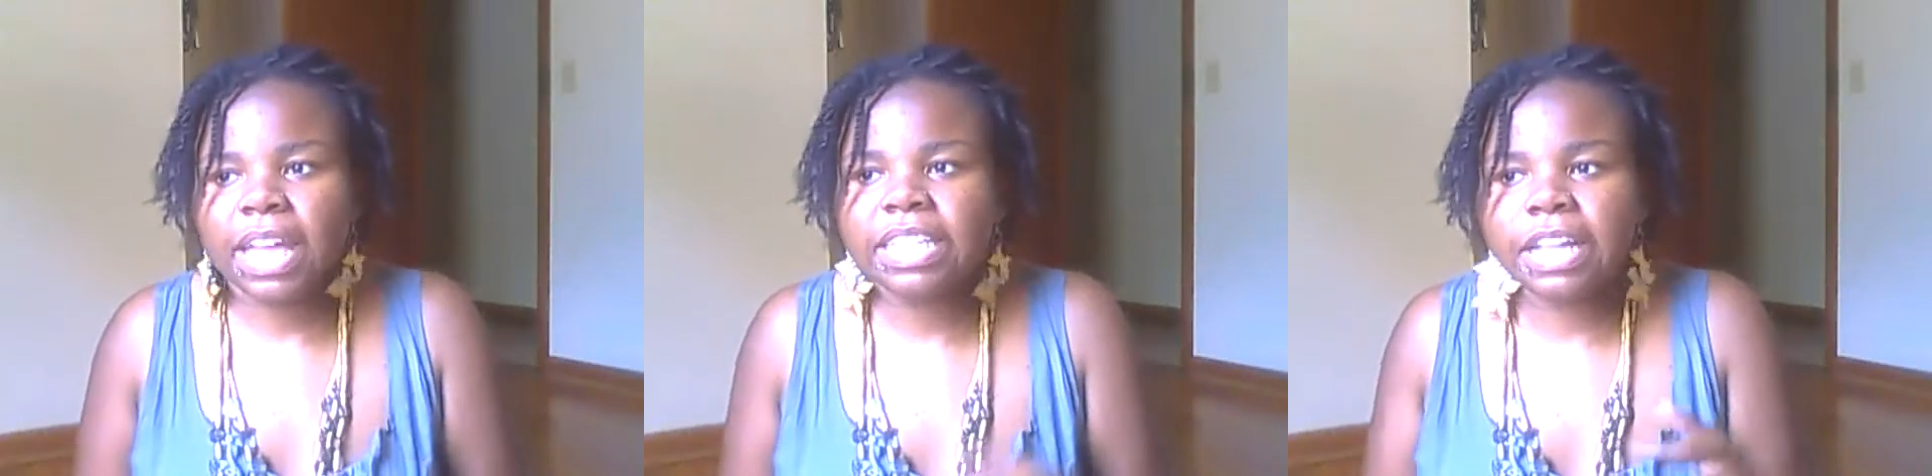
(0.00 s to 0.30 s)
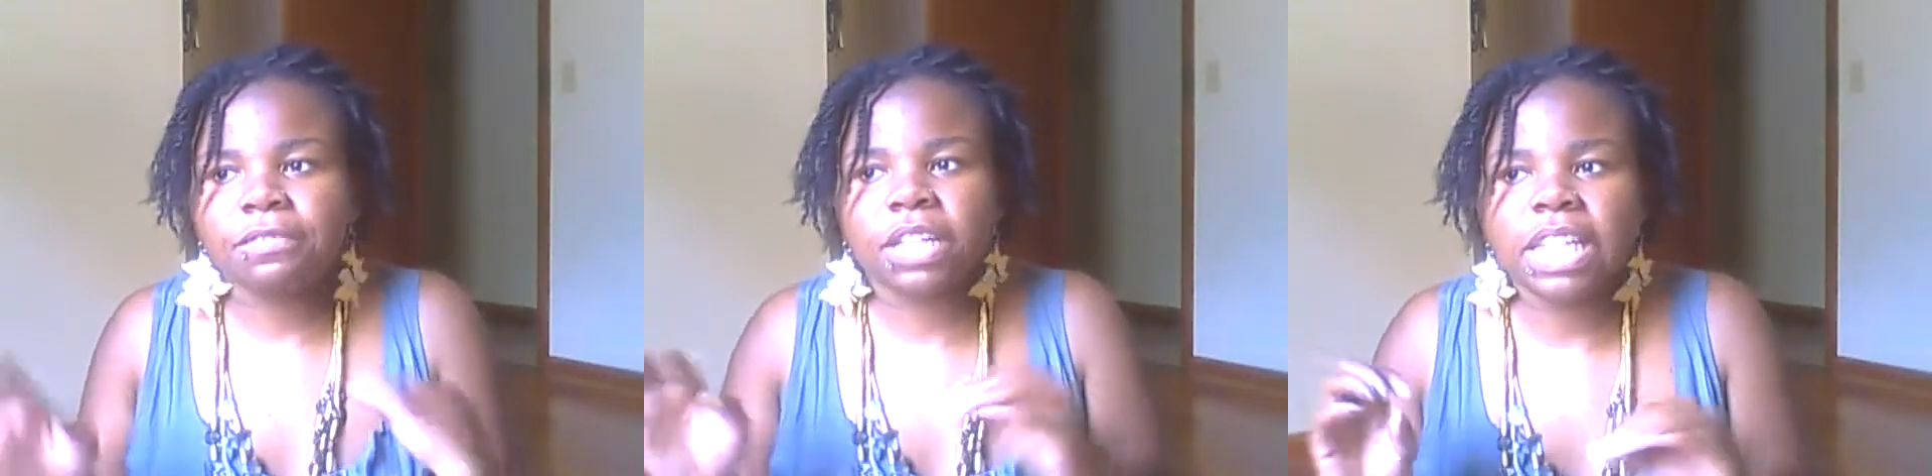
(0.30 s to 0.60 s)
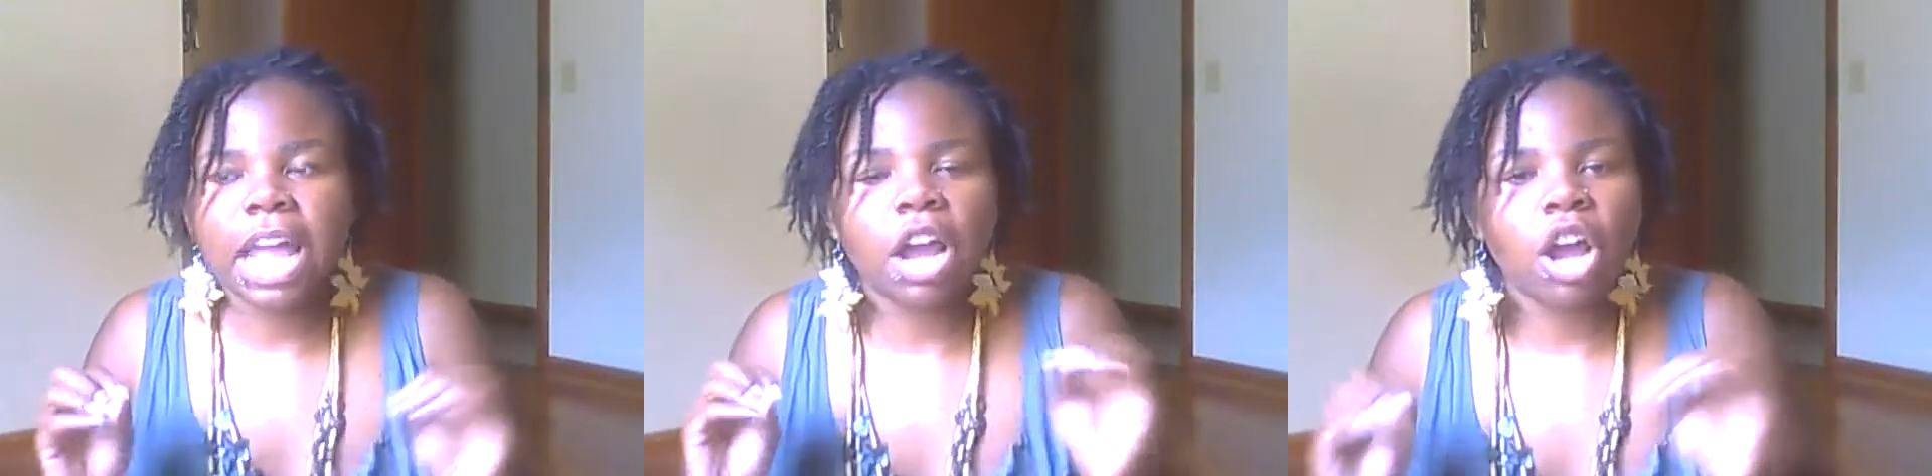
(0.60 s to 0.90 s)
It
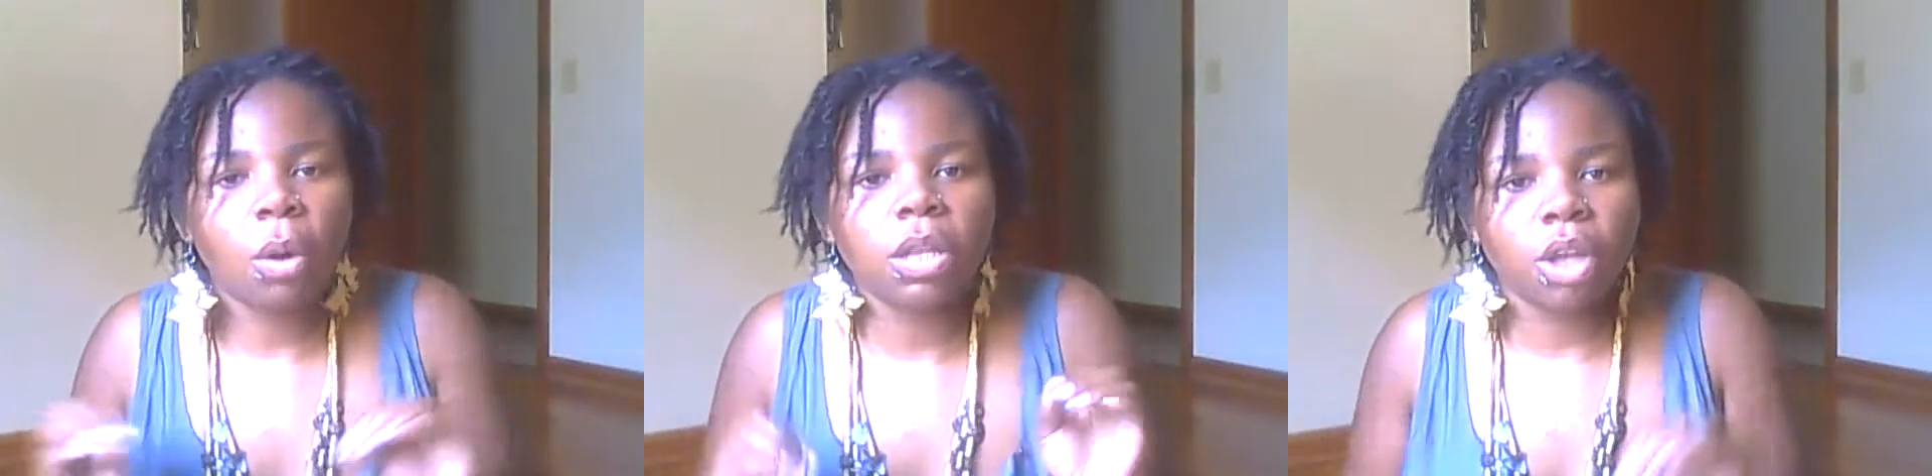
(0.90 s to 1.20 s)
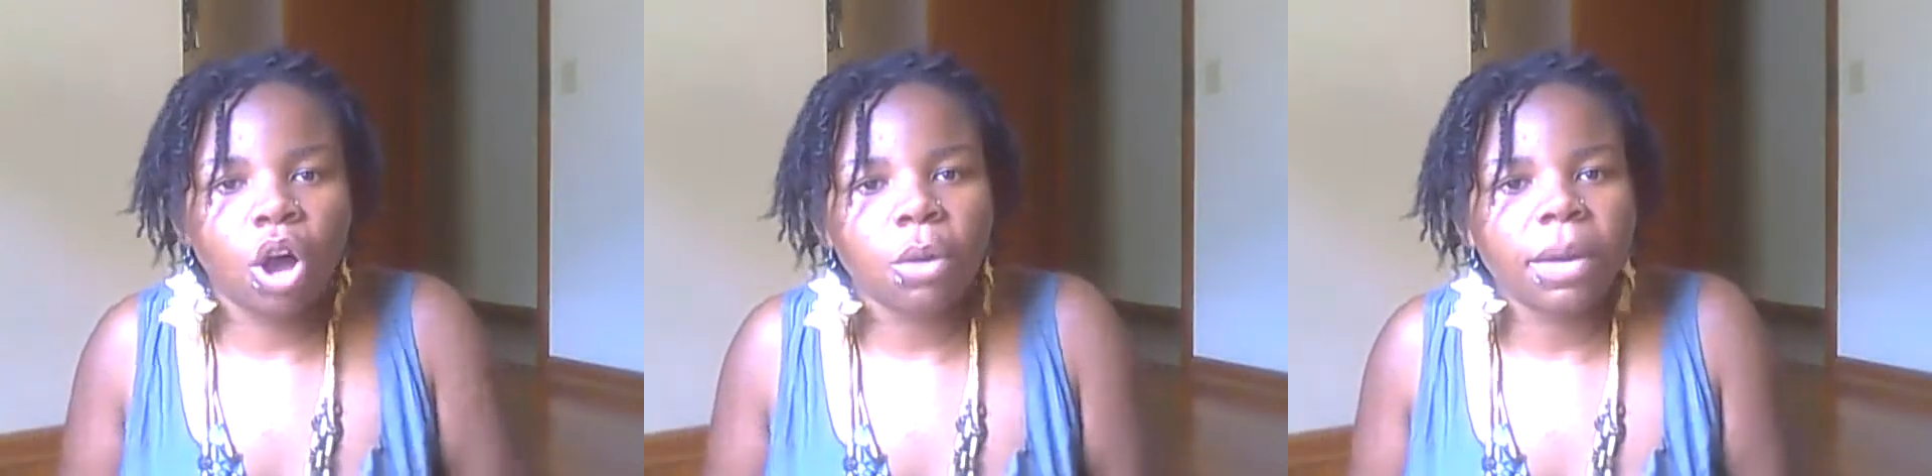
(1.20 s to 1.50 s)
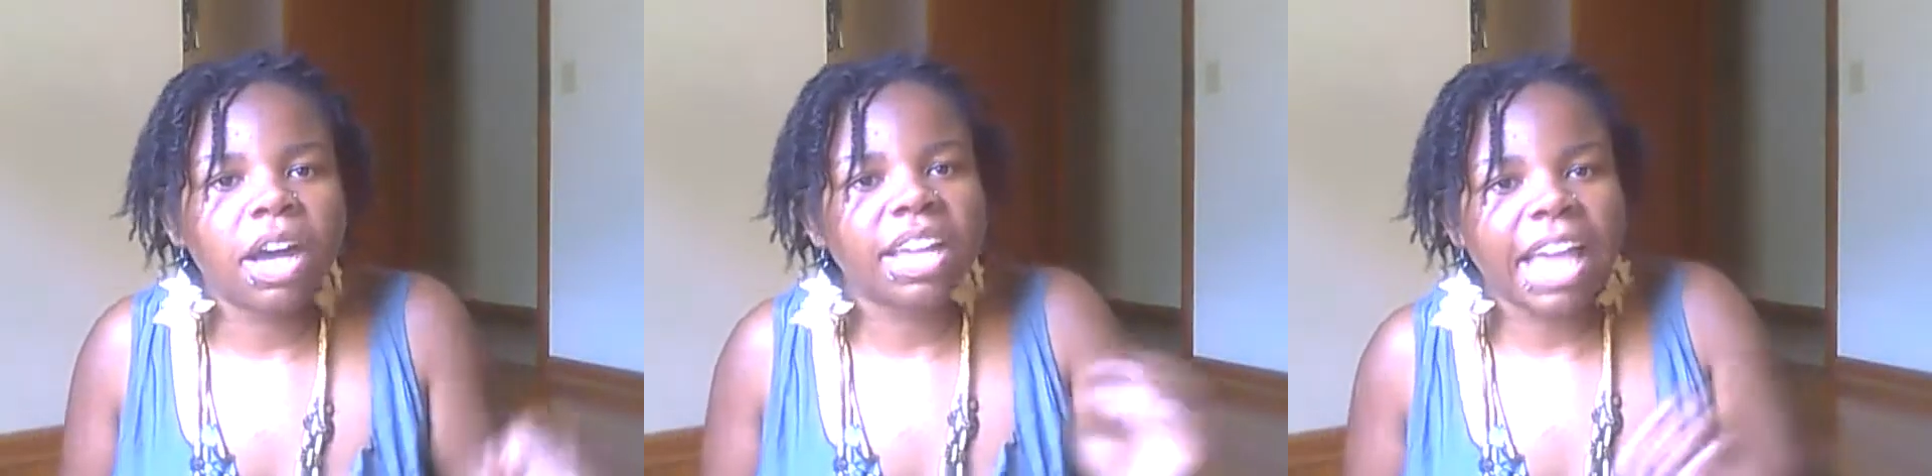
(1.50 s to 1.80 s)
really didn't go along
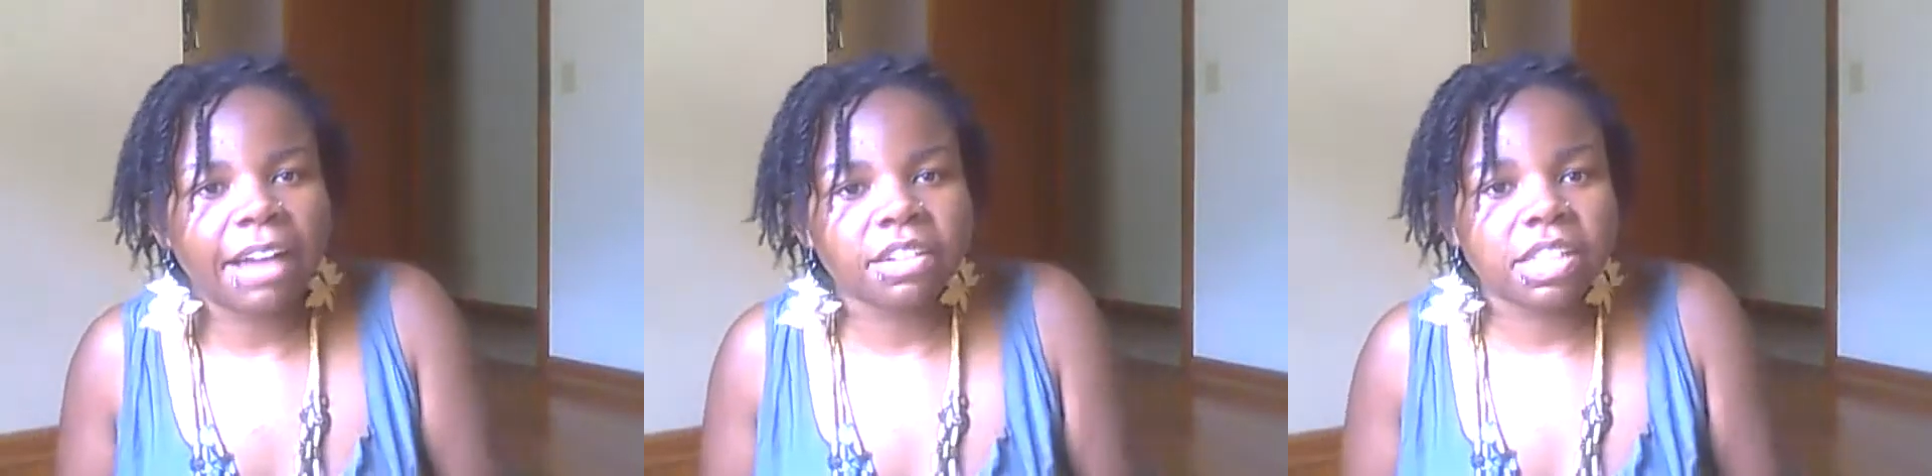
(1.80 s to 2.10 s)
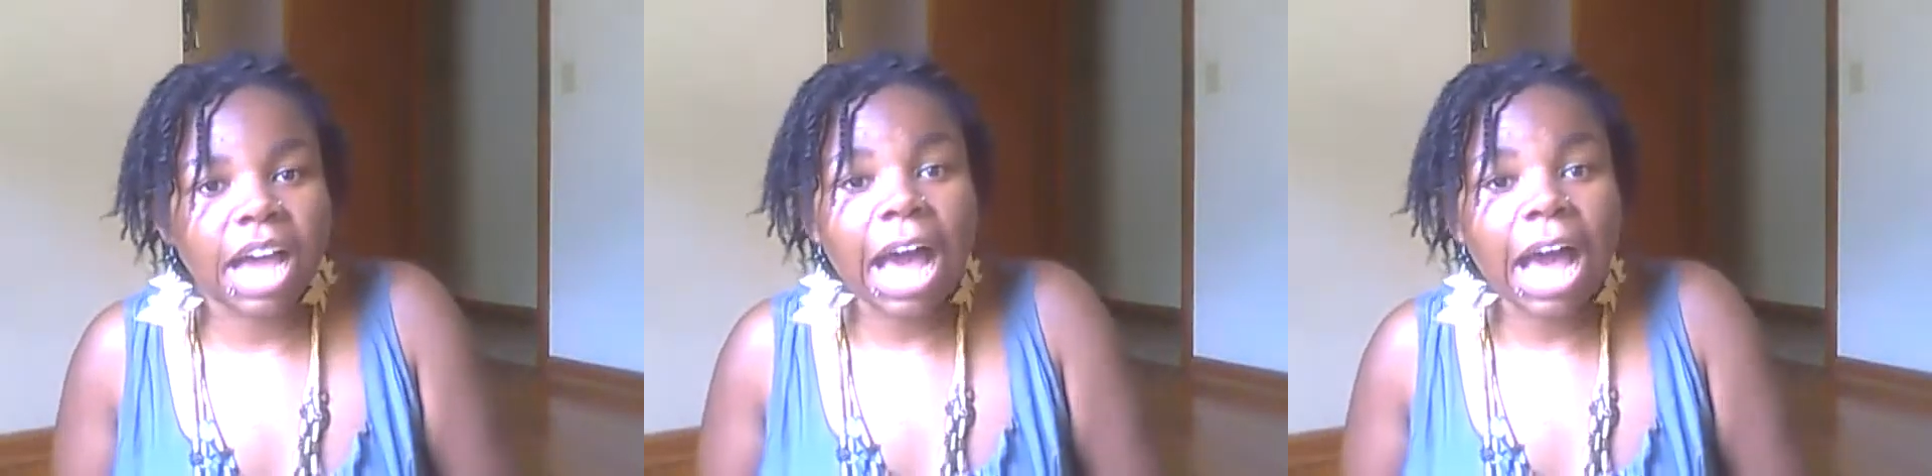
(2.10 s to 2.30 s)
with her character.